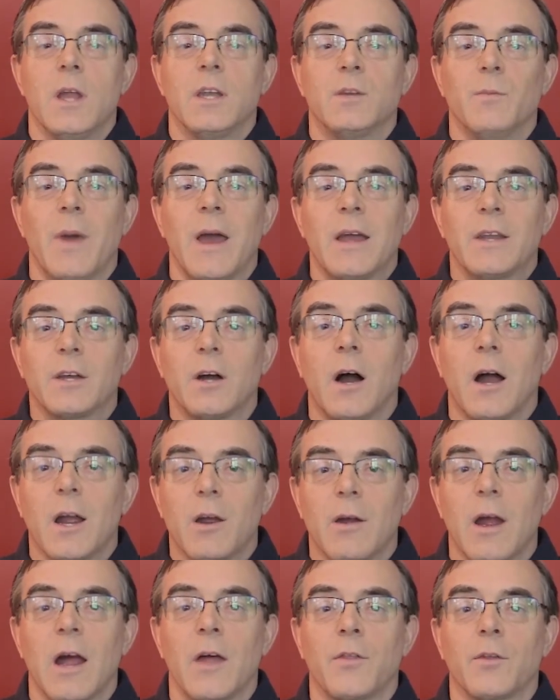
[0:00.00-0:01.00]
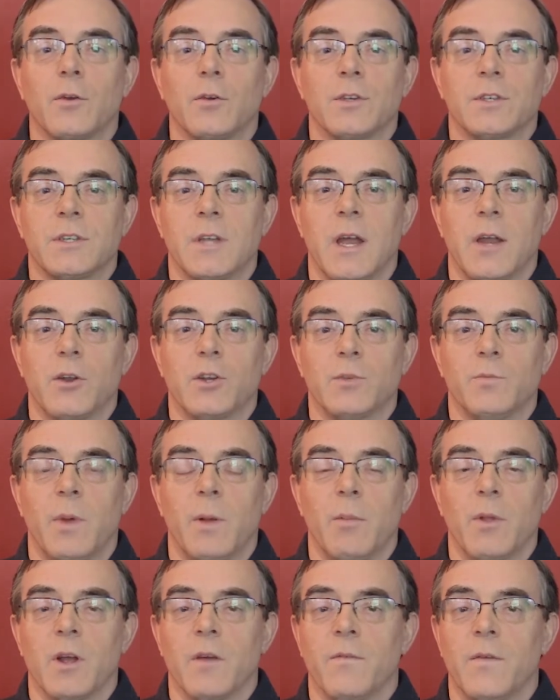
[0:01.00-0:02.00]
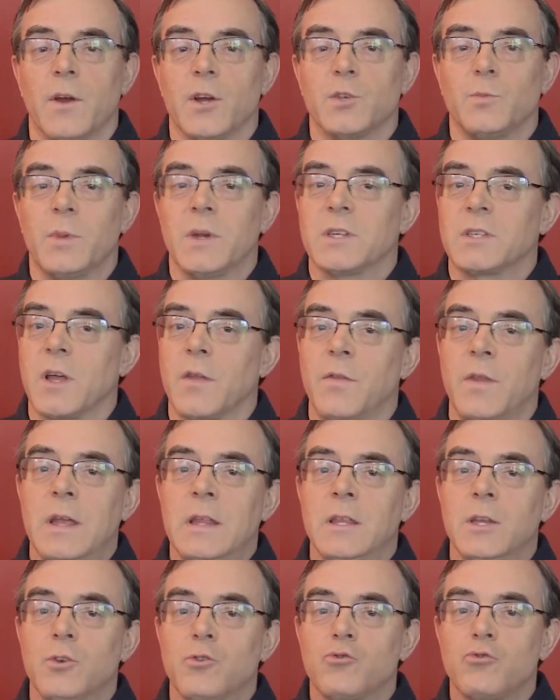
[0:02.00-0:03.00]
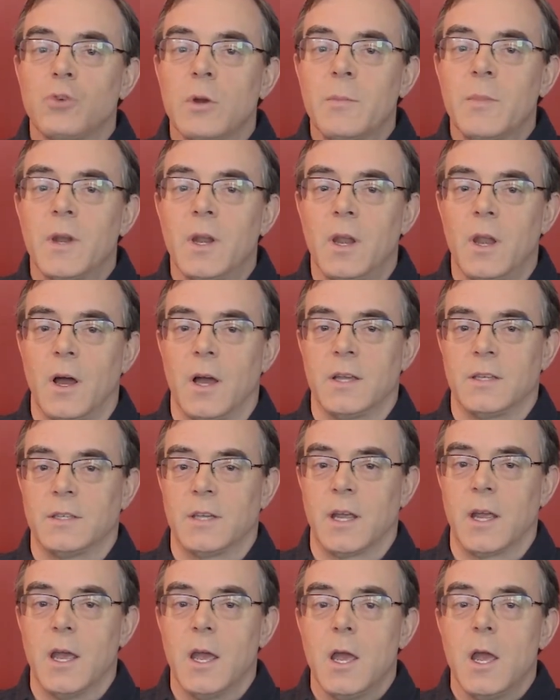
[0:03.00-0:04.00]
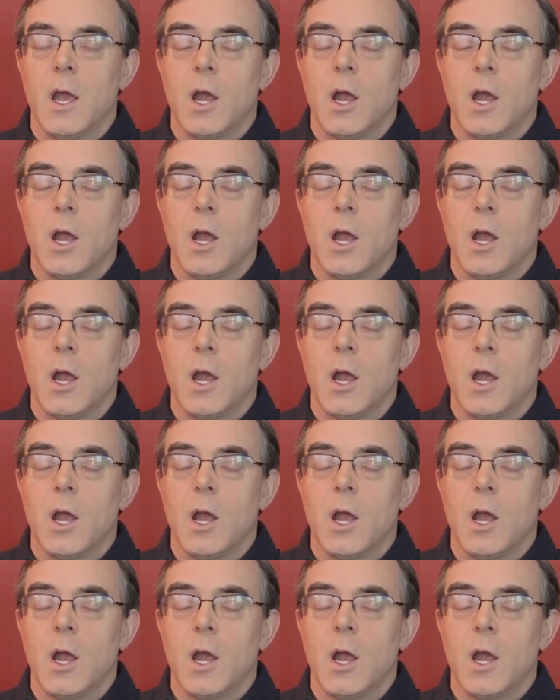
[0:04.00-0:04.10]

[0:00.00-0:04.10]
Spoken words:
Demand higher ethical standards in public affairs, because I think that criminalizing